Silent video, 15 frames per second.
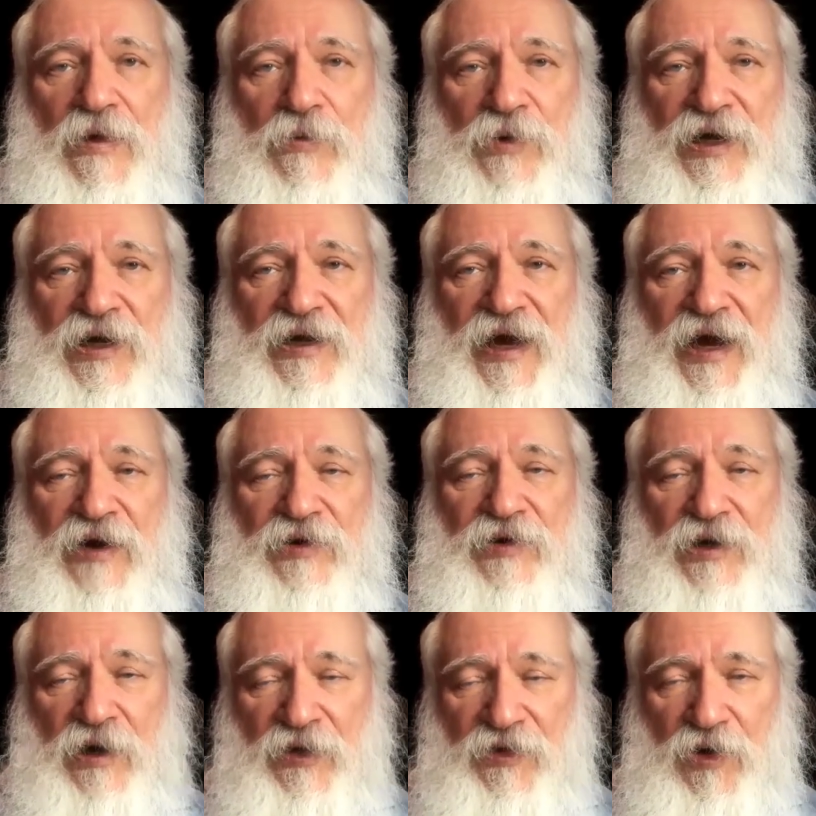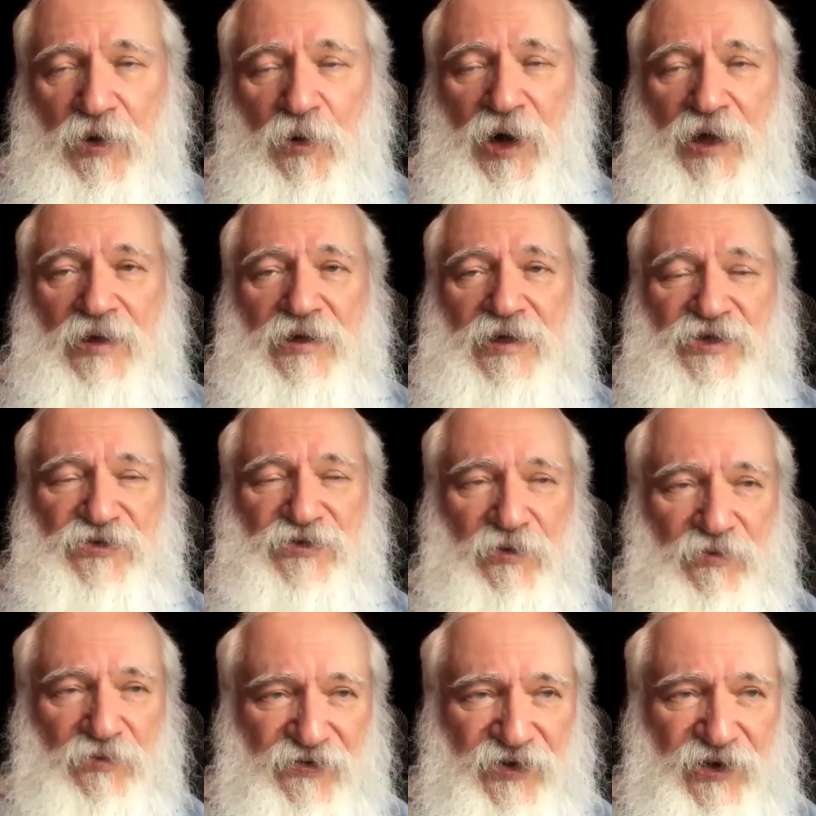we inherit other qualities
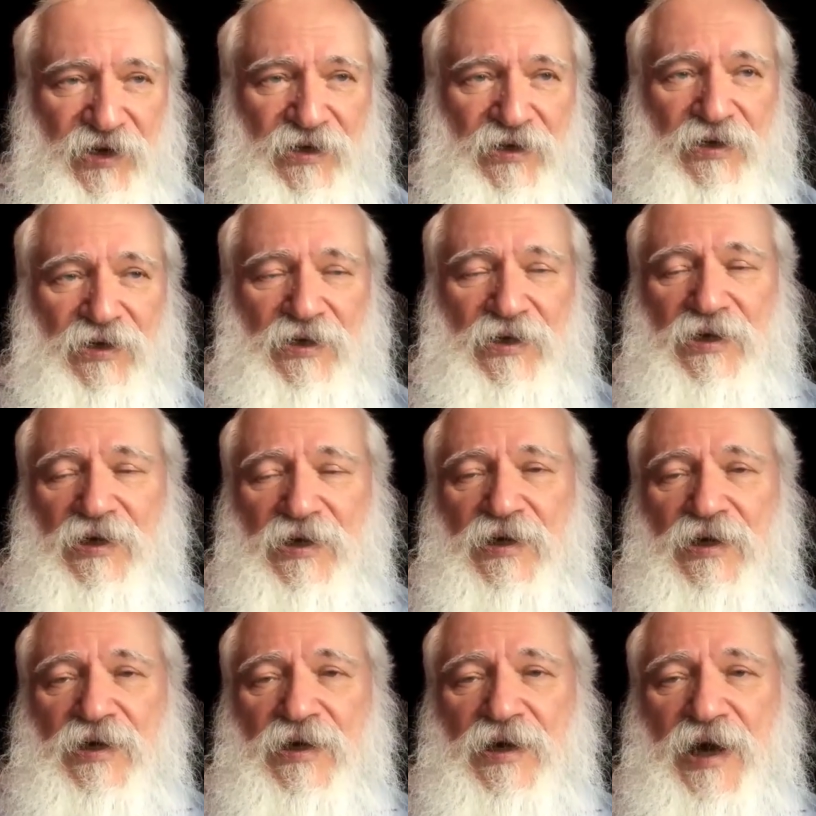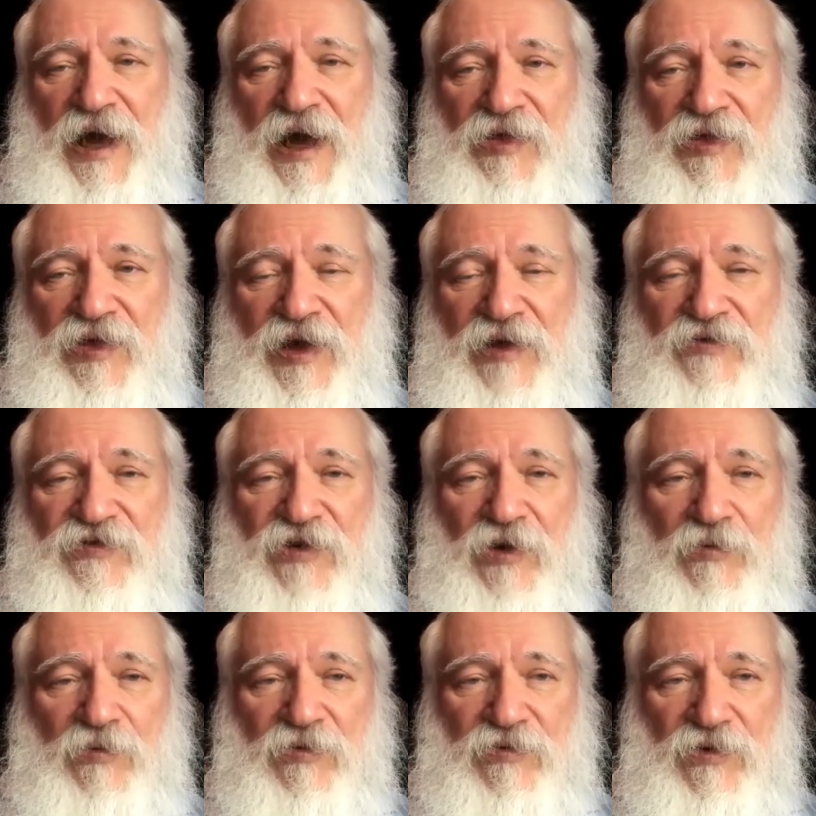from Rivka, and then
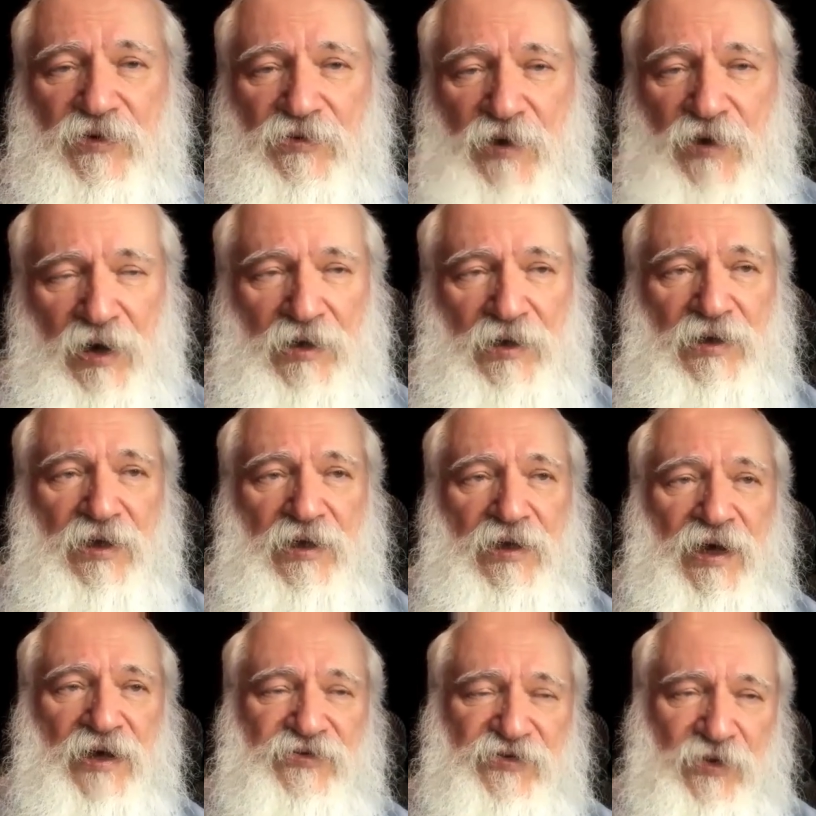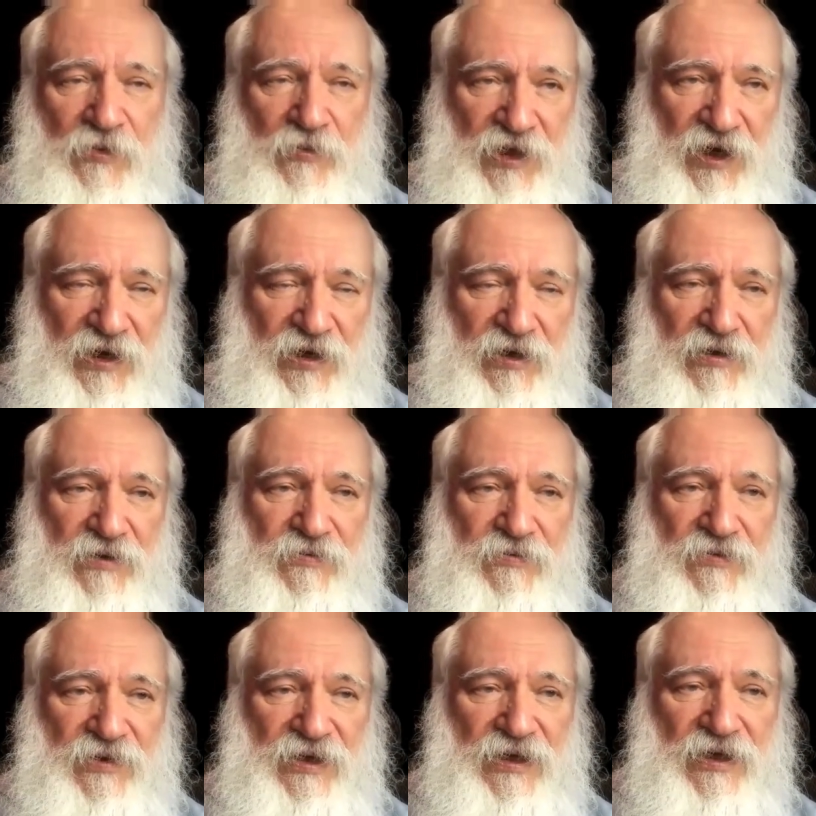from Rachel and from Leah.
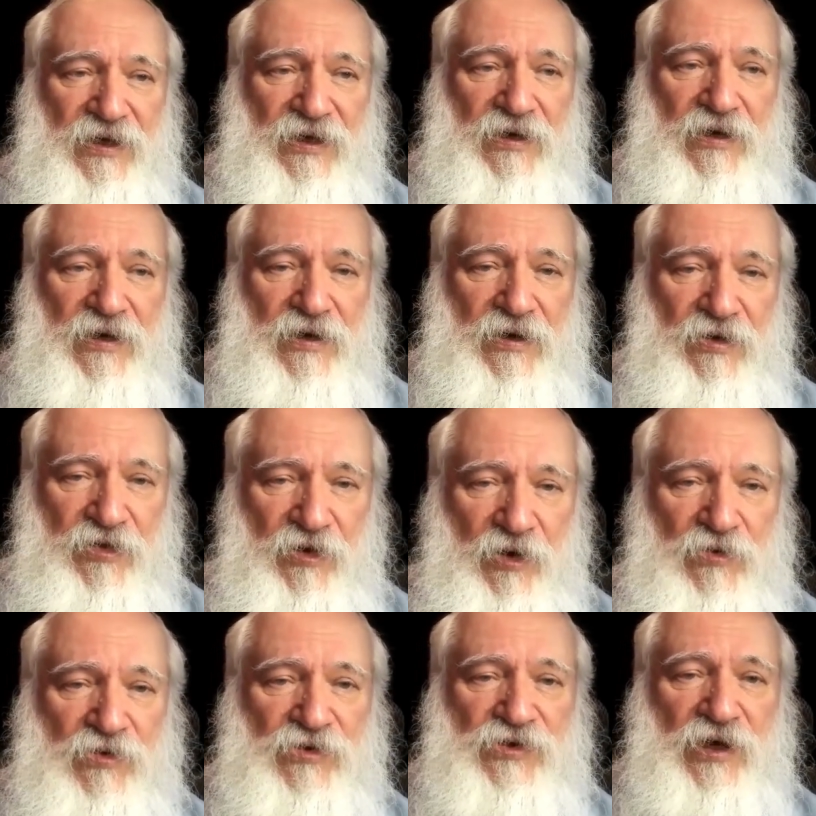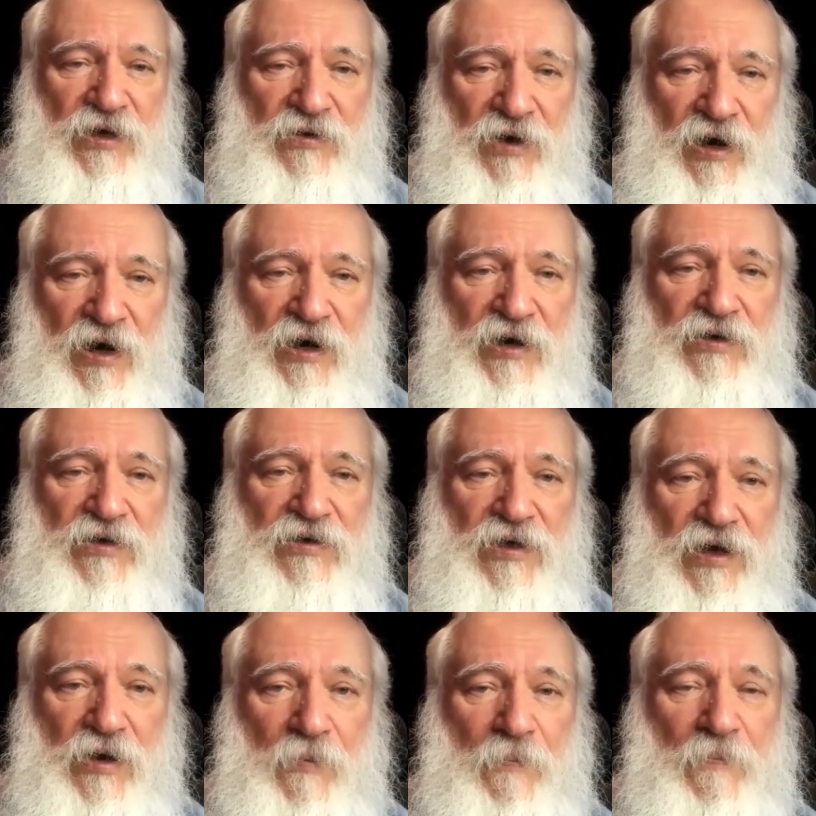Those are our
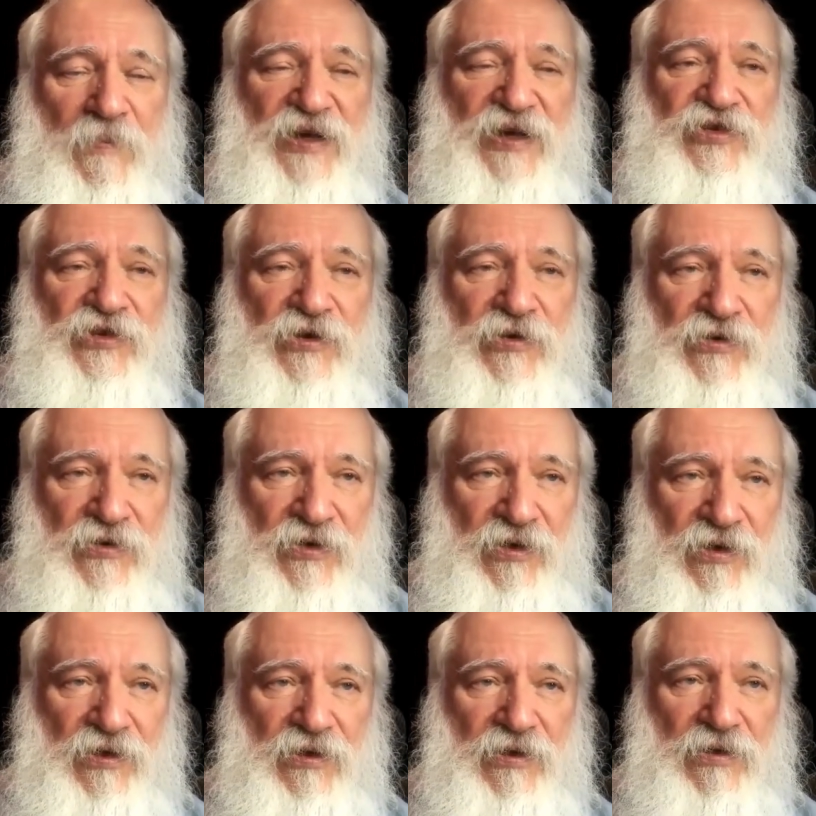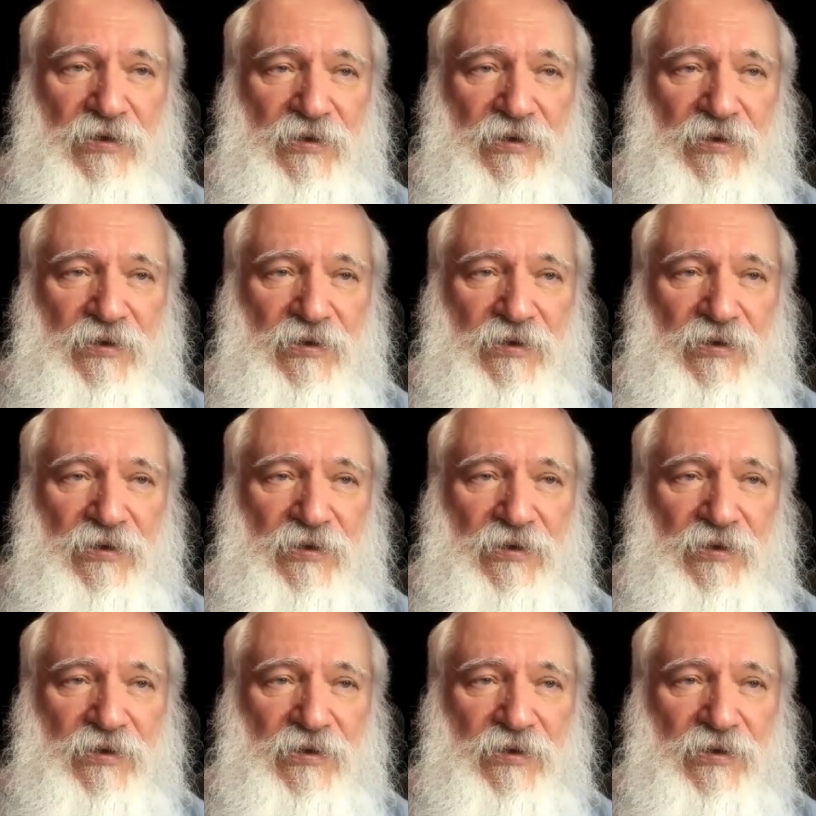maternal